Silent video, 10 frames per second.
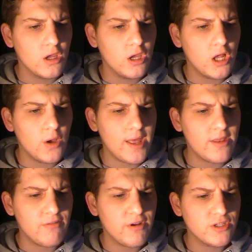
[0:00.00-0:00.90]
You know,
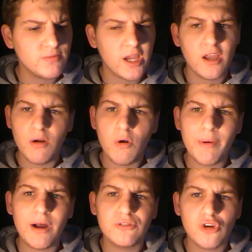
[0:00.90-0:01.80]
and there are friendships like, what
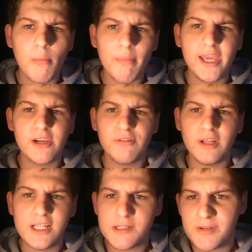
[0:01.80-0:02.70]
about Tom Baker
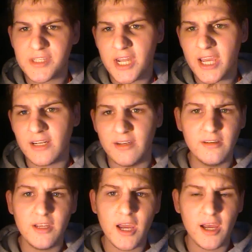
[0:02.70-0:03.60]
and Elizabeth
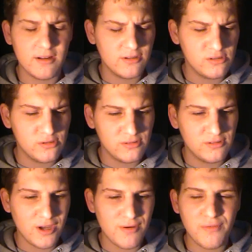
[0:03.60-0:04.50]
Sladen? Yeah,
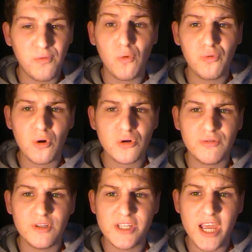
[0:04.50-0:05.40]
you know, the Fourth
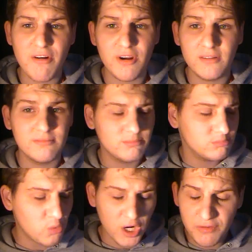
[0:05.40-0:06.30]
Doctor and Sarah.
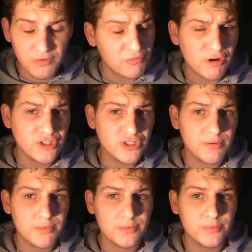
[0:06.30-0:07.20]
Wonderful
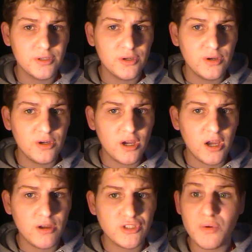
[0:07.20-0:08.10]
friendship.
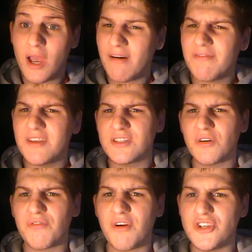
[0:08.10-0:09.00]
So you have these
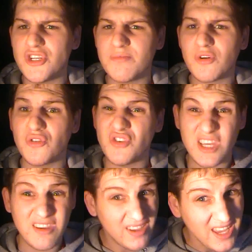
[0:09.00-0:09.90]
sort of friendships on
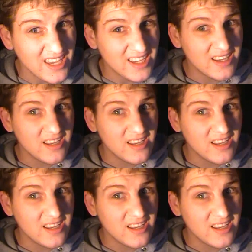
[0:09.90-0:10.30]
TV,